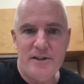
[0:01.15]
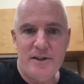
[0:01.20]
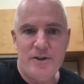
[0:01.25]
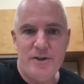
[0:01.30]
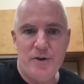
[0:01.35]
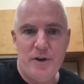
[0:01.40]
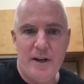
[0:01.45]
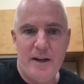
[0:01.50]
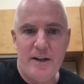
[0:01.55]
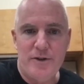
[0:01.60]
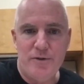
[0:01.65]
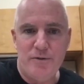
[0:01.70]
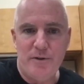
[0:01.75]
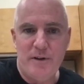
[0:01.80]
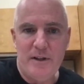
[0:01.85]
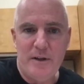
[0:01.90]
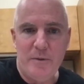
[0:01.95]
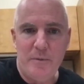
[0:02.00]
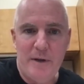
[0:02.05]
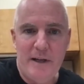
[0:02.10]
It's it's
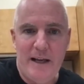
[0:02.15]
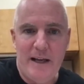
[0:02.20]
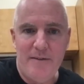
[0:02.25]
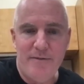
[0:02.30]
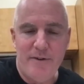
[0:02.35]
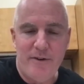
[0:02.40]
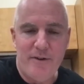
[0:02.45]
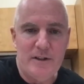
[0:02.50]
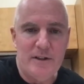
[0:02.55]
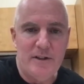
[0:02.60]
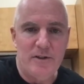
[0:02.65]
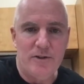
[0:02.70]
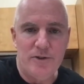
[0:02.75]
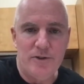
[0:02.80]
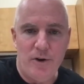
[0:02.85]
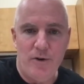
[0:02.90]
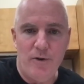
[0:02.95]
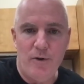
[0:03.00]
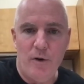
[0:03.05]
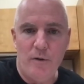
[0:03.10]
really we had very little
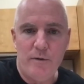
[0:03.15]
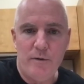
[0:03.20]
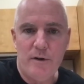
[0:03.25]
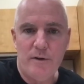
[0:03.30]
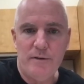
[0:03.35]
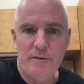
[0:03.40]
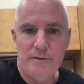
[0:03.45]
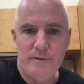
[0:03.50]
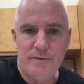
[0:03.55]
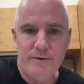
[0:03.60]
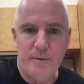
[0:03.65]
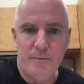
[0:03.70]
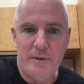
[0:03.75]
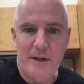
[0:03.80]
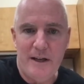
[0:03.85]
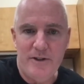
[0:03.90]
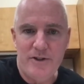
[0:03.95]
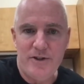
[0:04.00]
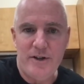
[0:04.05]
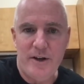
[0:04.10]
turnover from
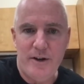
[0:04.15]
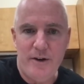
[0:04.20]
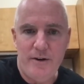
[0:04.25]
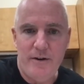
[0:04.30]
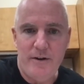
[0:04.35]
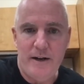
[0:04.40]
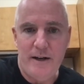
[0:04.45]
last year,